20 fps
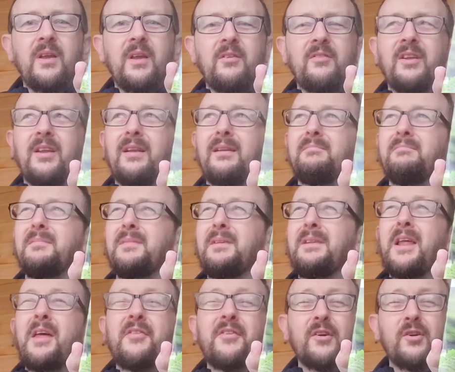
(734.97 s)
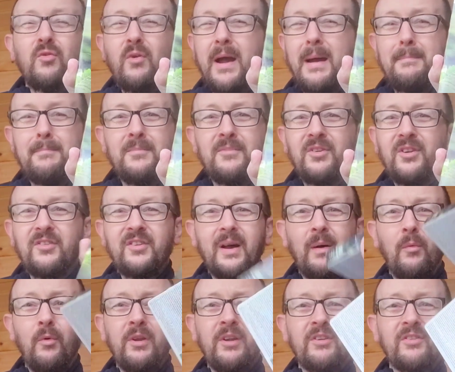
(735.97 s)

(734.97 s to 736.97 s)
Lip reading: is it lithograms? Is that what you